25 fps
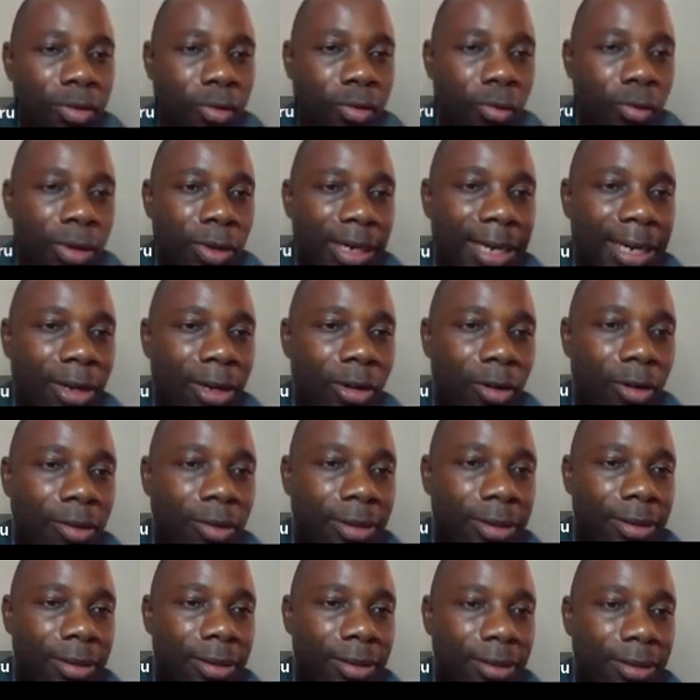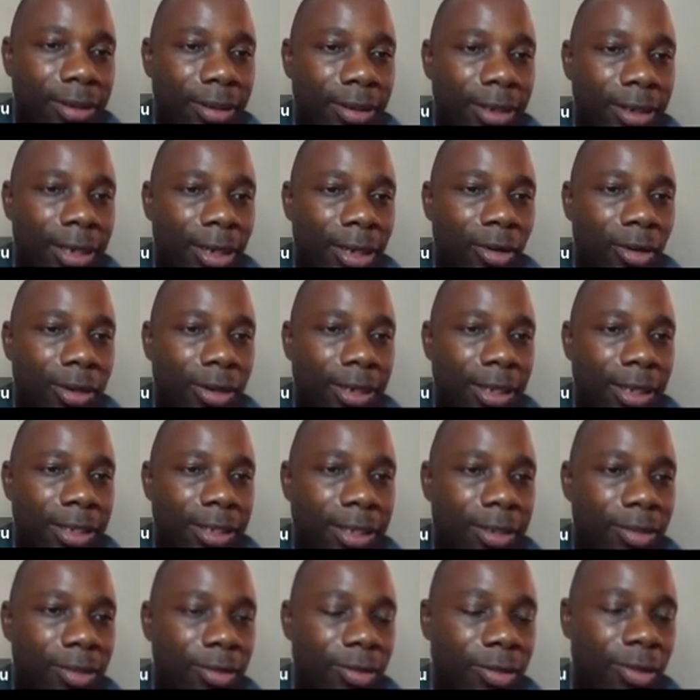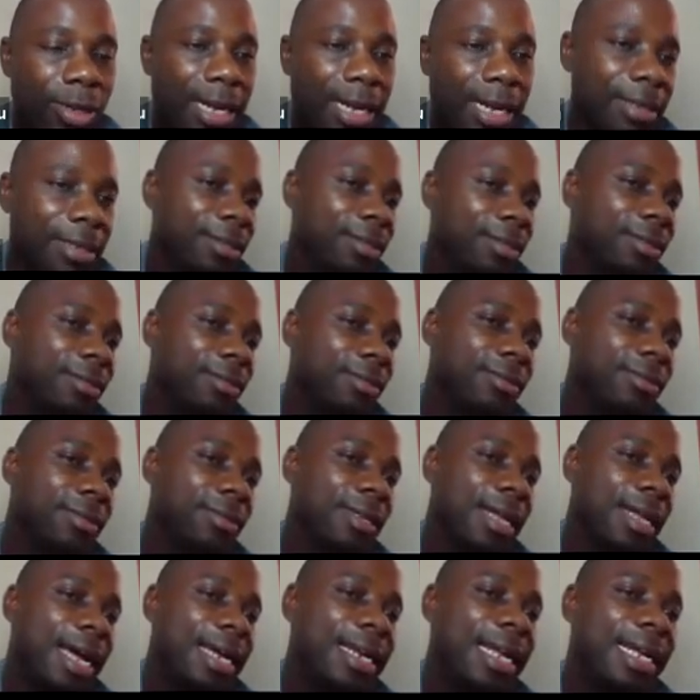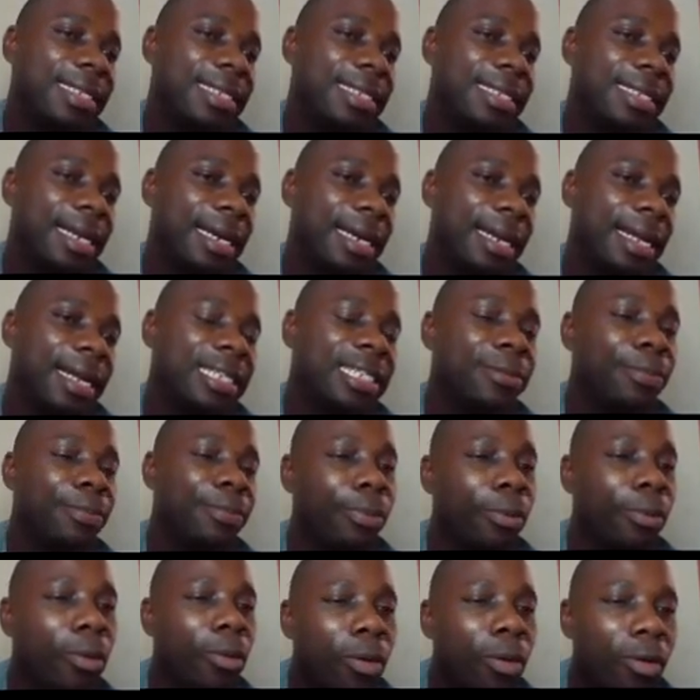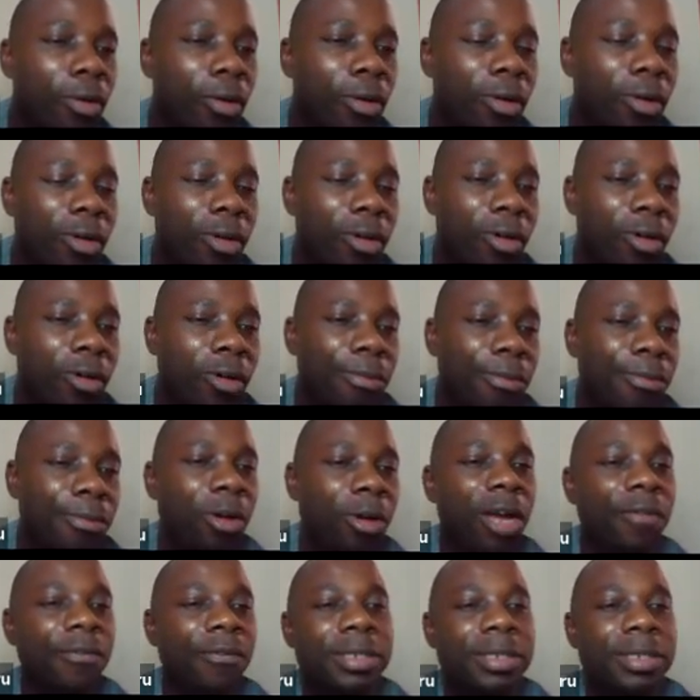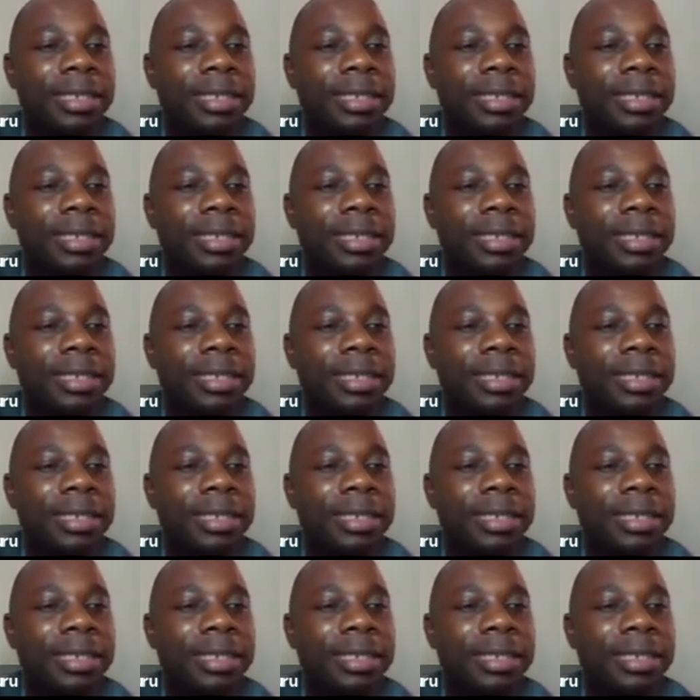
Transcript: You click on it, you can either select pro, because if you